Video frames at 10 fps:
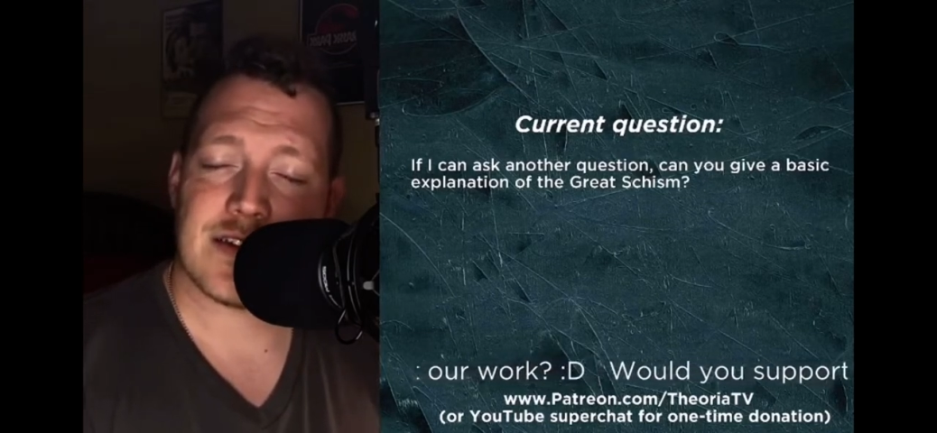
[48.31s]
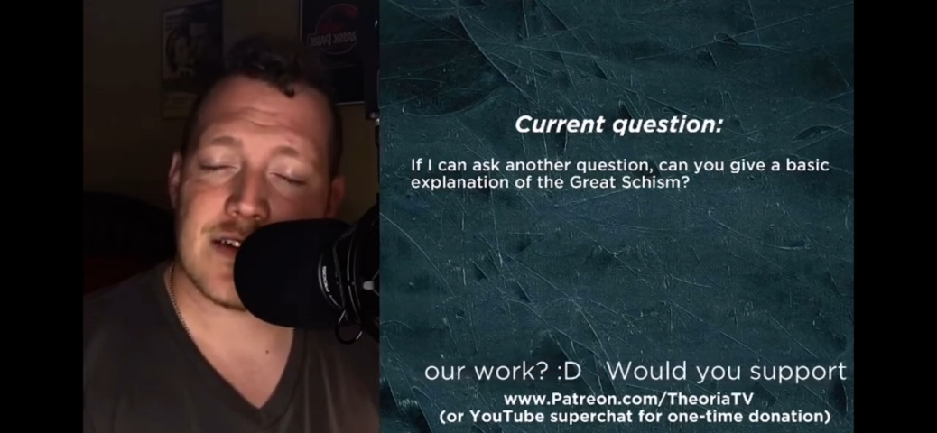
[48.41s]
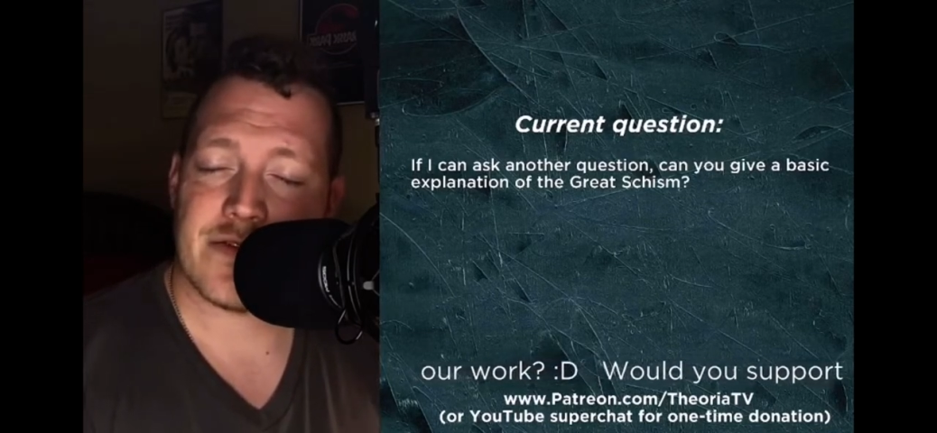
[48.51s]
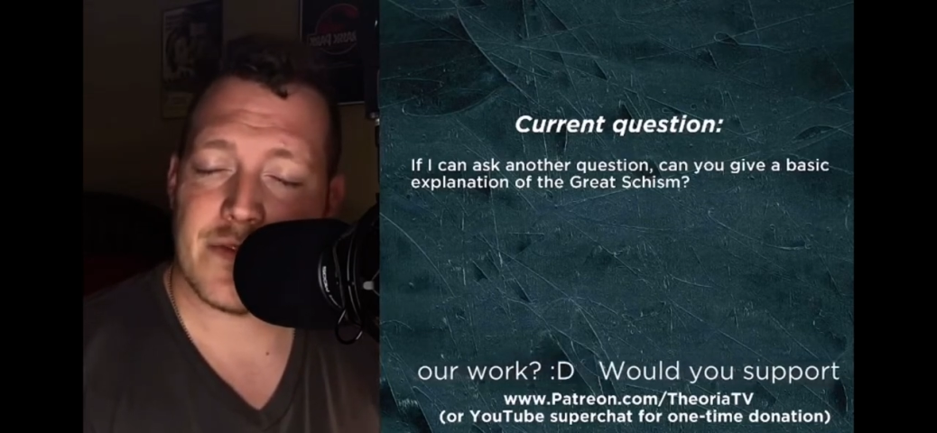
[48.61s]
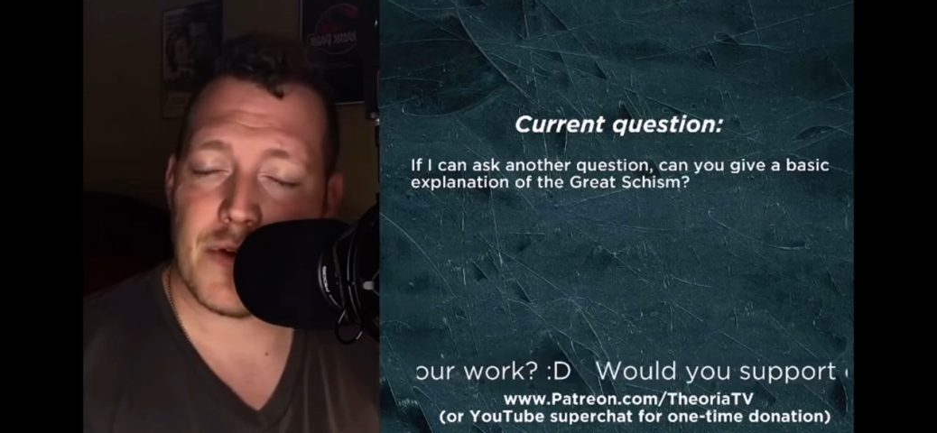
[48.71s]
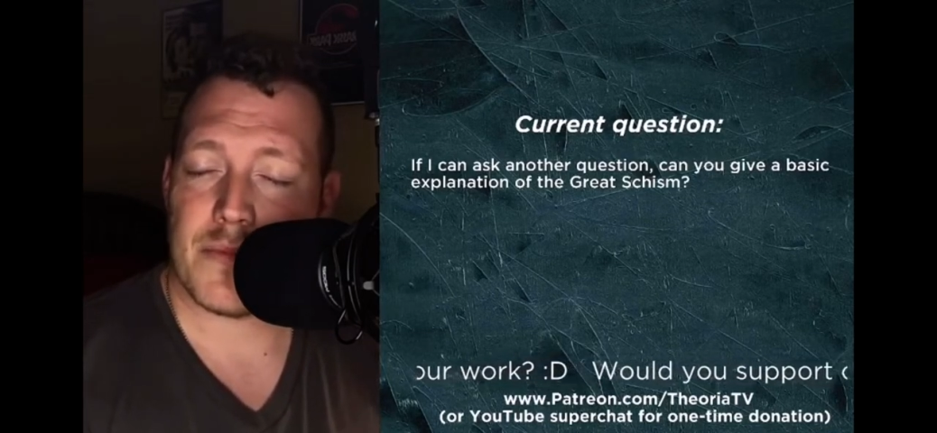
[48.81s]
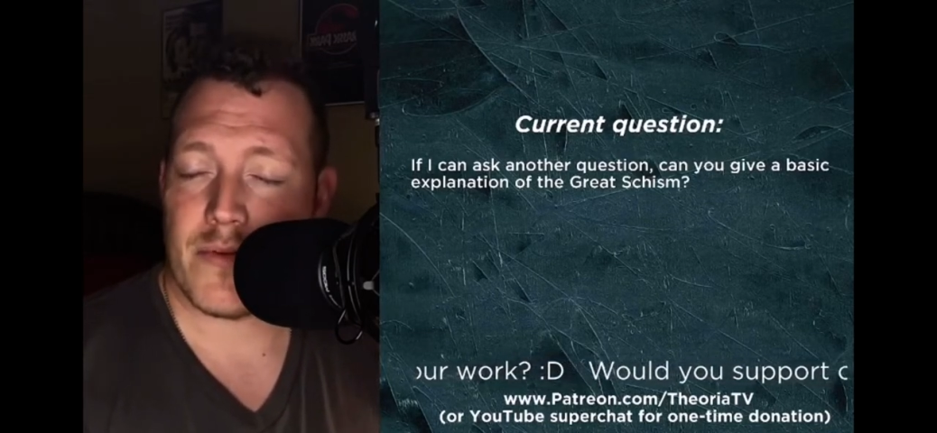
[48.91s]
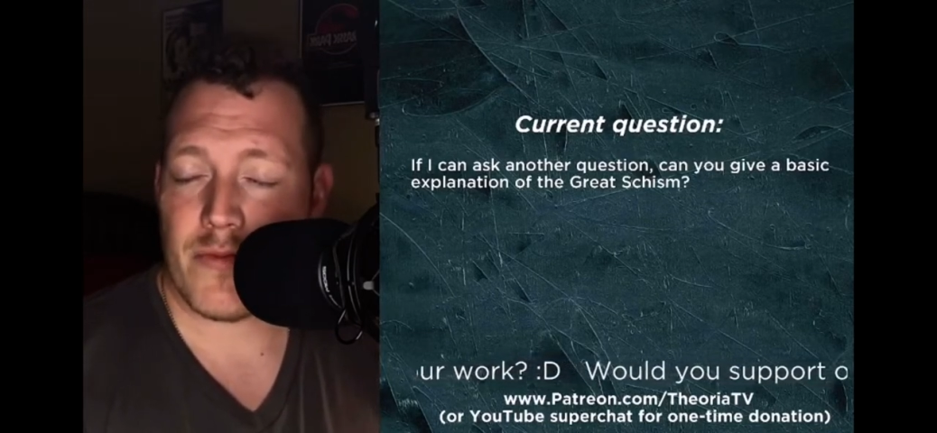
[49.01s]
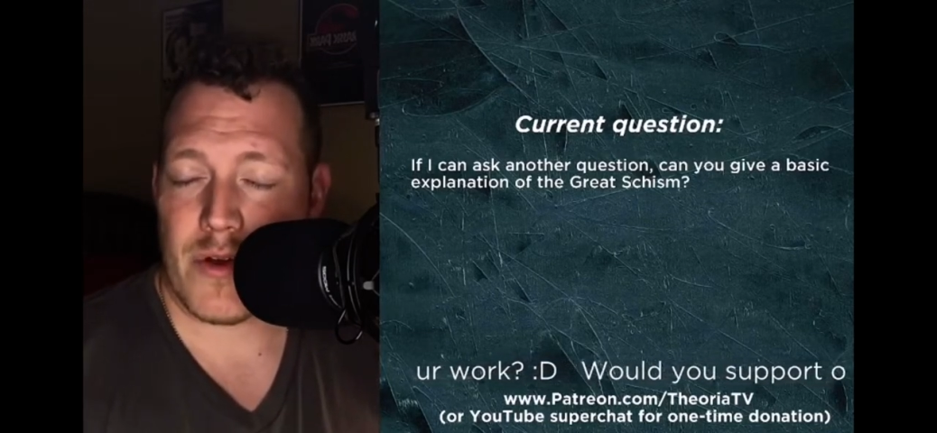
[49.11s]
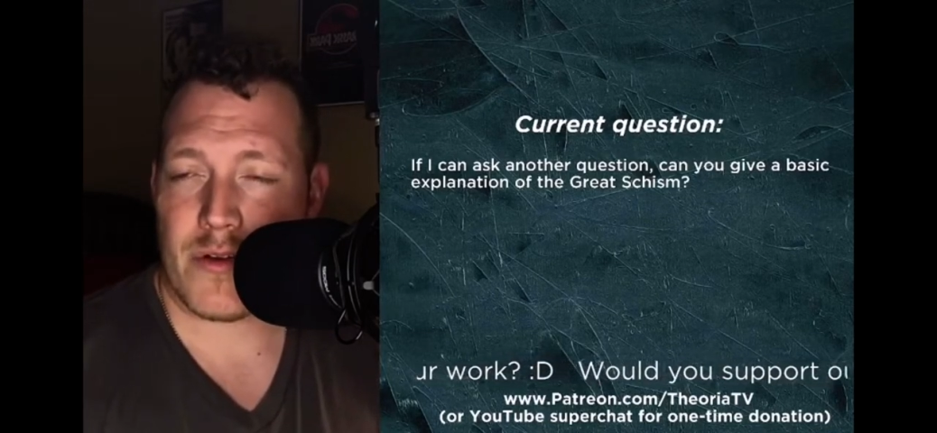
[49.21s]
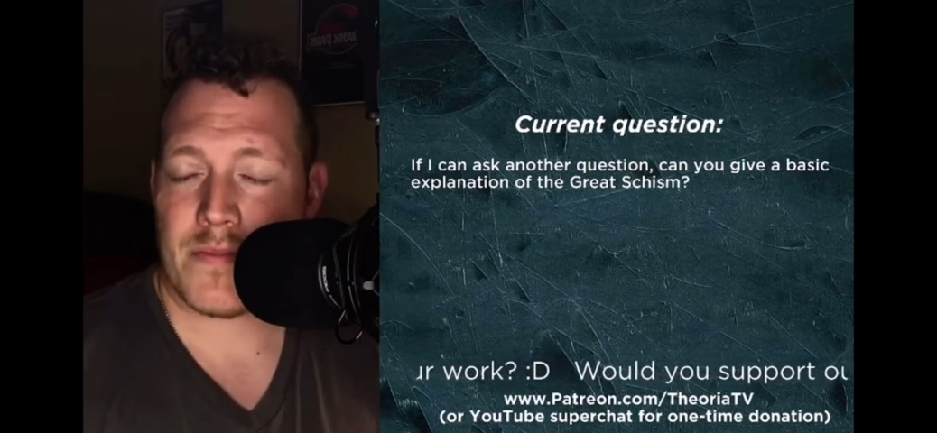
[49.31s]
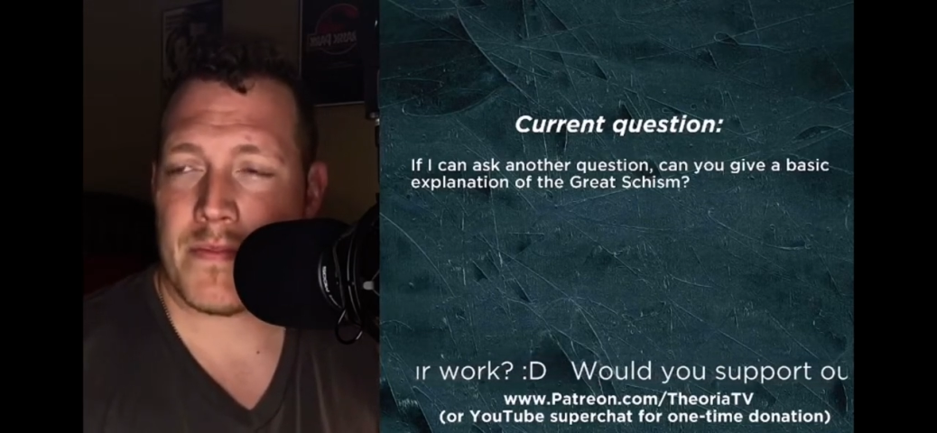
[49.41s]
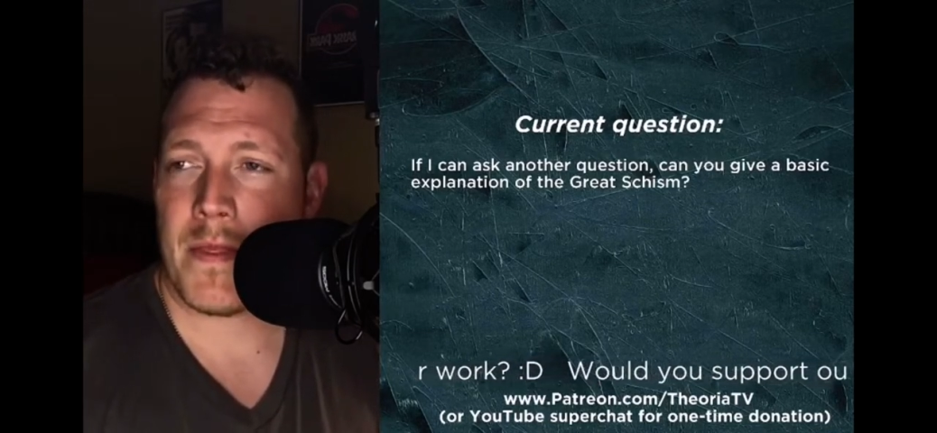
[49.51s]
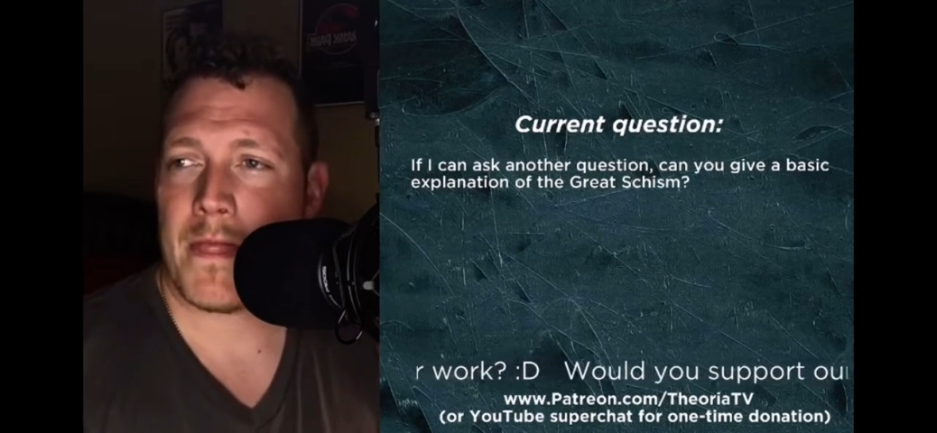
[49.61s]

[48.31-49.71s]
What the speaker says: of the Pope of Rome